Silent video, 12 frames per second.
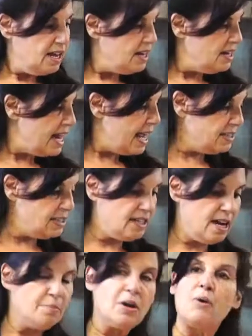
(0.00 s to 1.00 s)
Next,
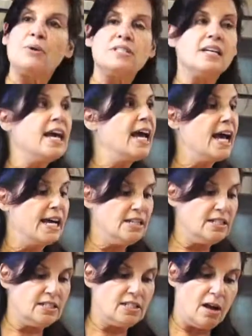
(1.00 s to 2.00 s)
I'm going to add
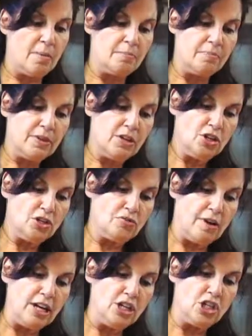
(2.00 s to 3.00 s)
some
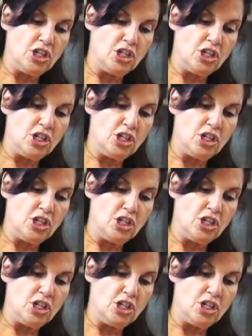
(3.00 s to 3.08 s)
shredded